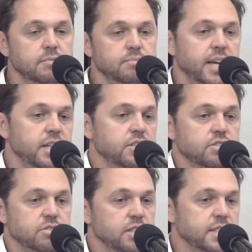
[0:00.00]
That
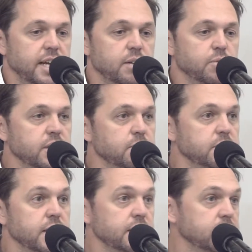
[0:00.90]
industry, you start out working
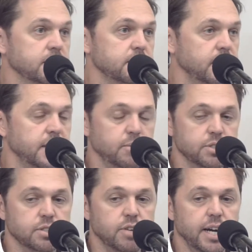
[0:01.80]
with kids, and that
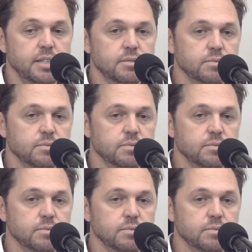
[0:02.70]
was great.